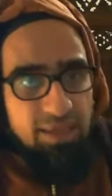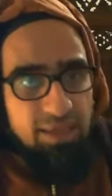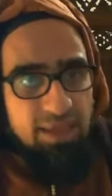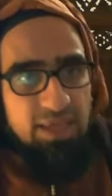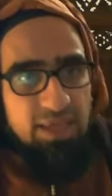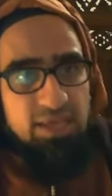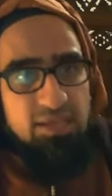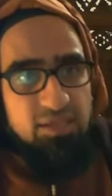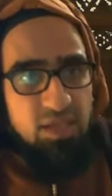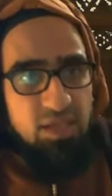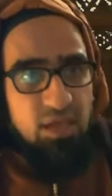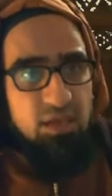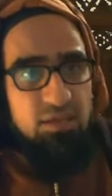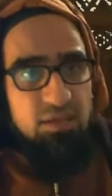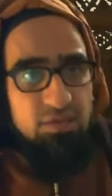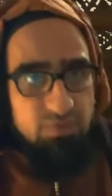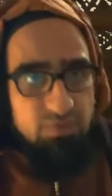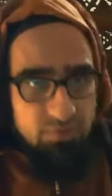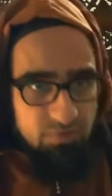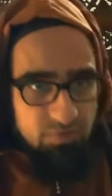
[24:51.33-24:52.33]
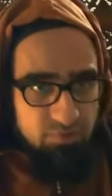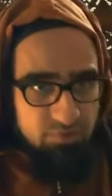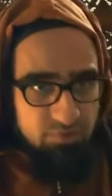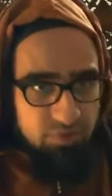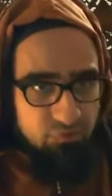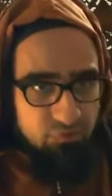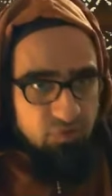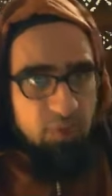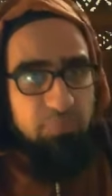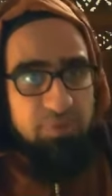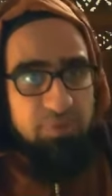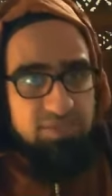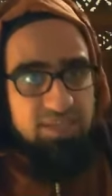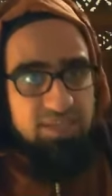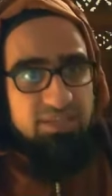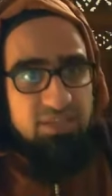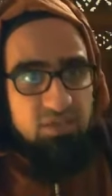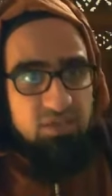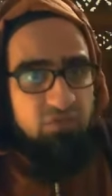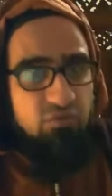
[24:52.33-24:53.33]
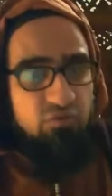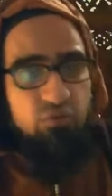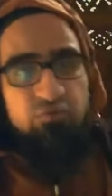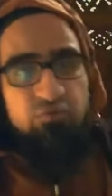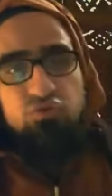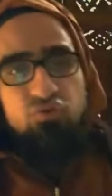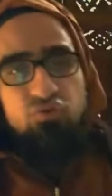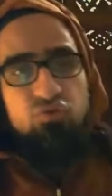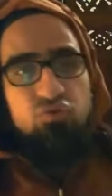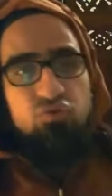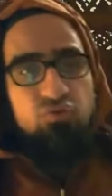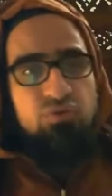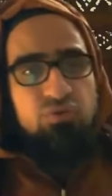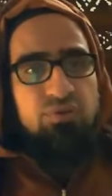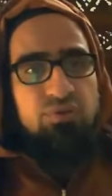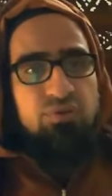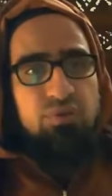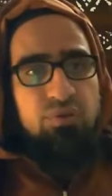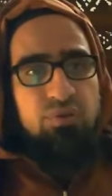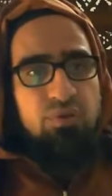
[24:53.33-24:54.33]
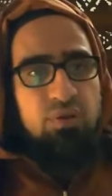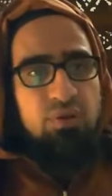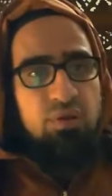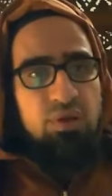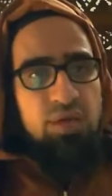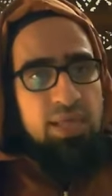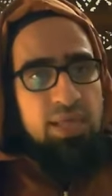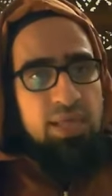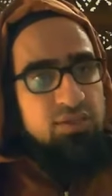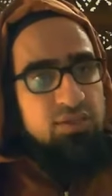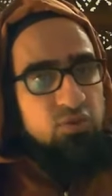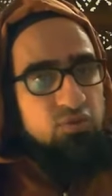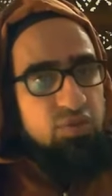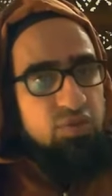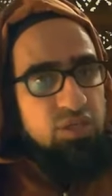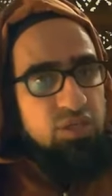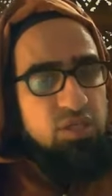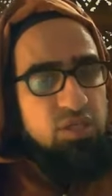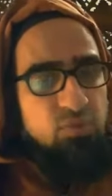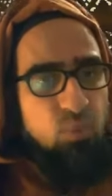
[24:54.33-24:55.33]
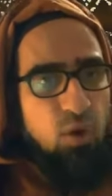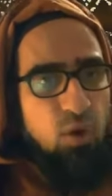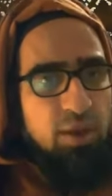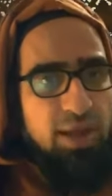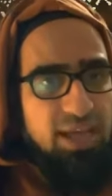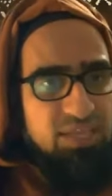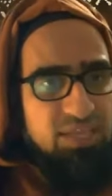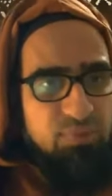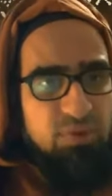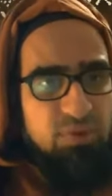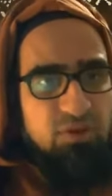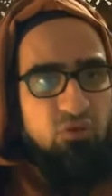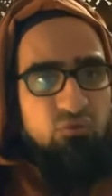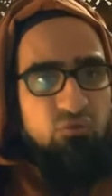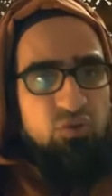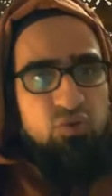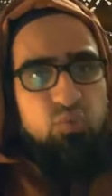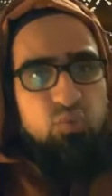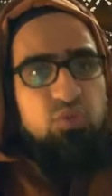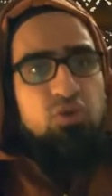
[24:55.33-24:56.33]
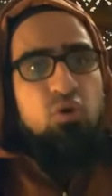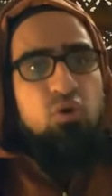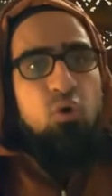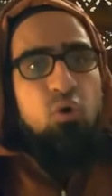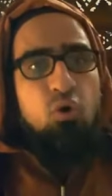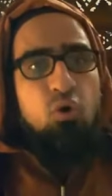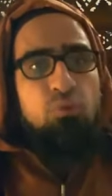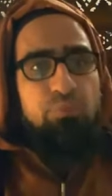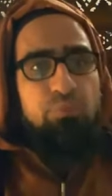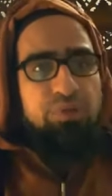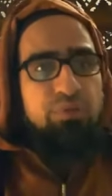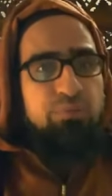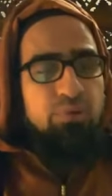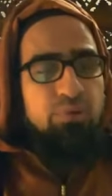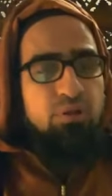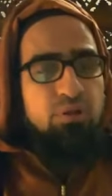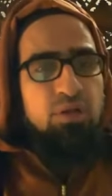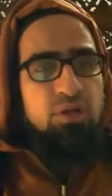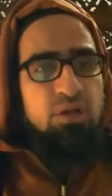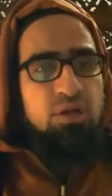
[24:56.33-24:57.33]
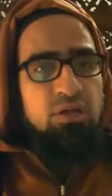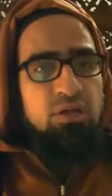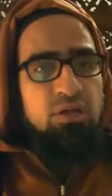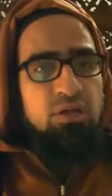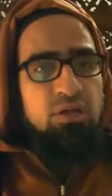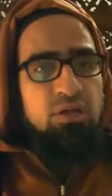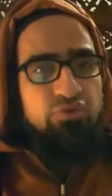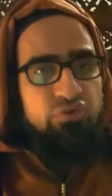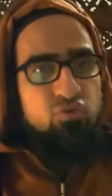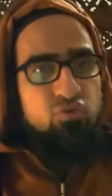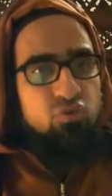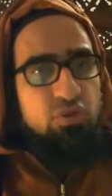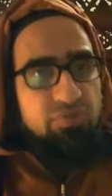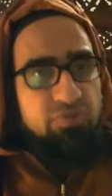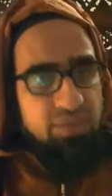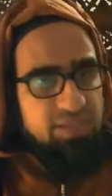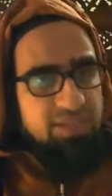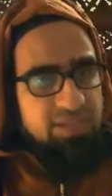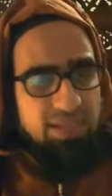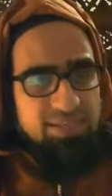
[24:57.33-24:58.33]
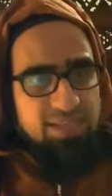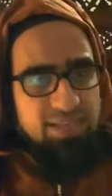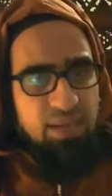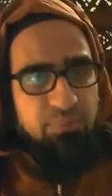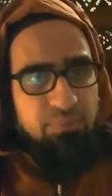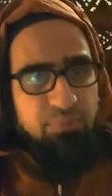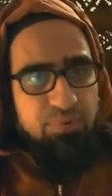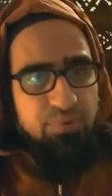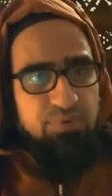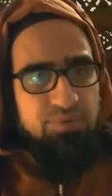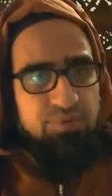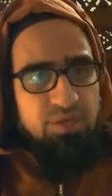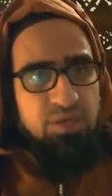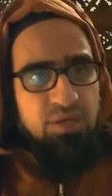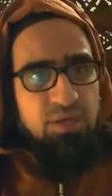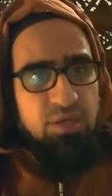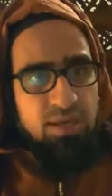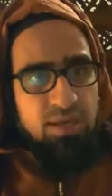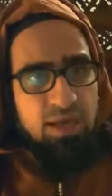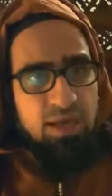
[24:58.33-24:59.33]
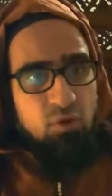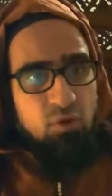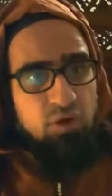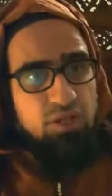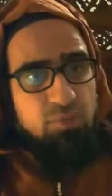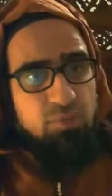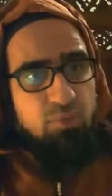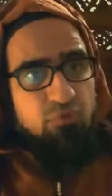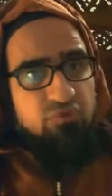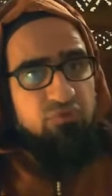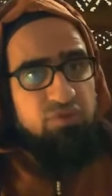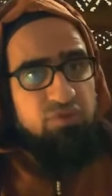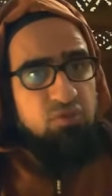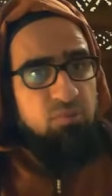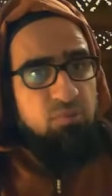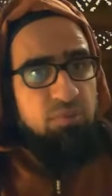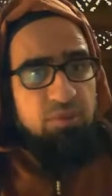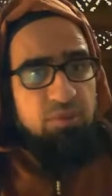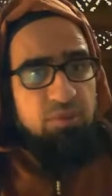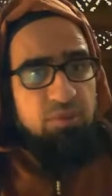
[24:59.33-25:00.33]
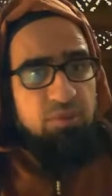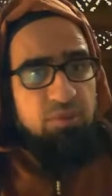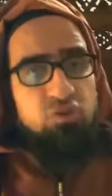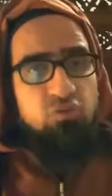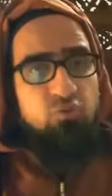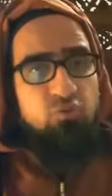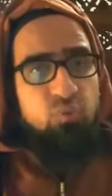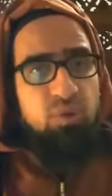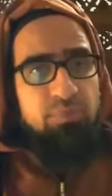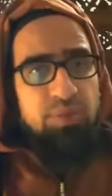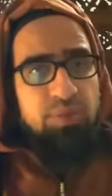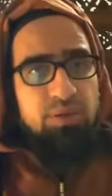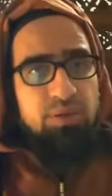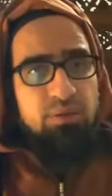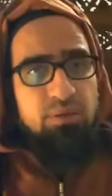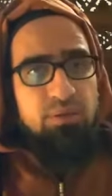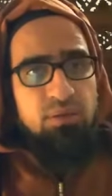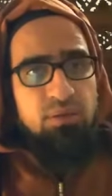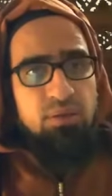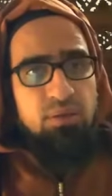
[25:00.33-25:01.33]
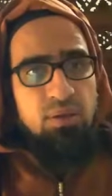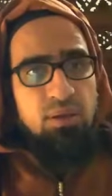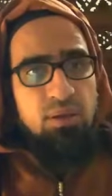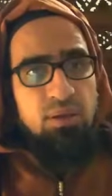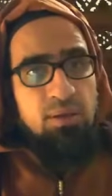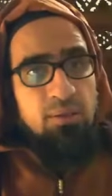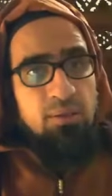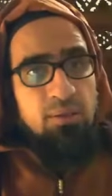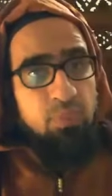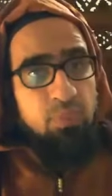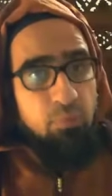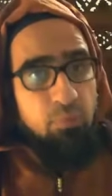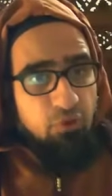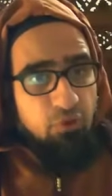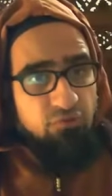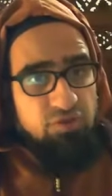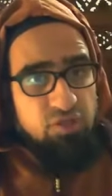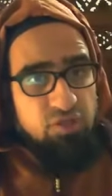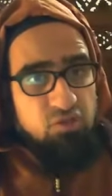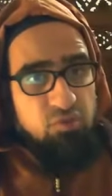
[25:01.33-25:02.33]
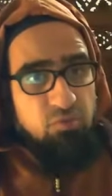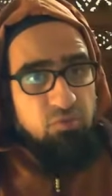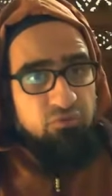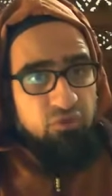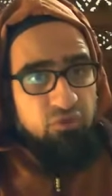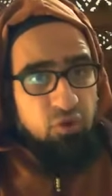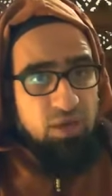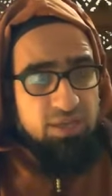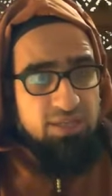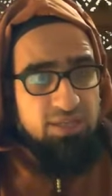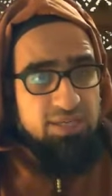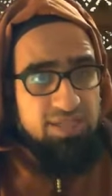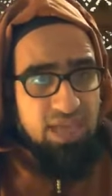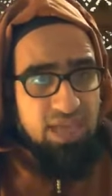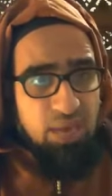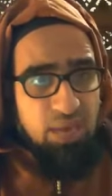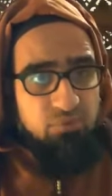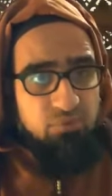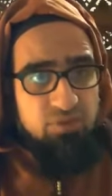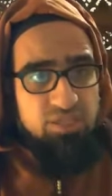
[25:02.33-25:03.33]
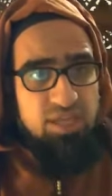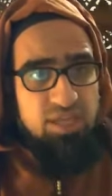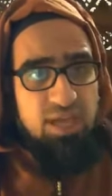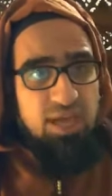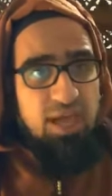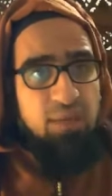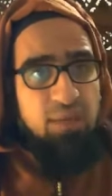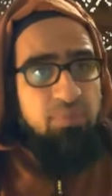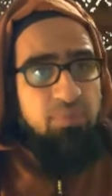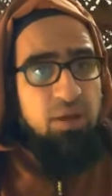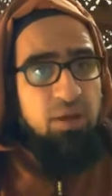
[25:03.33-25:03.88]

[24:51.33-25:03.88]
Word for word: is the representative of the truth. Yeah, so this is one aspect of which we call people through these examples. That look at the Prophet's liberation of women. The Prophet, if you look at the time of the Sahaba,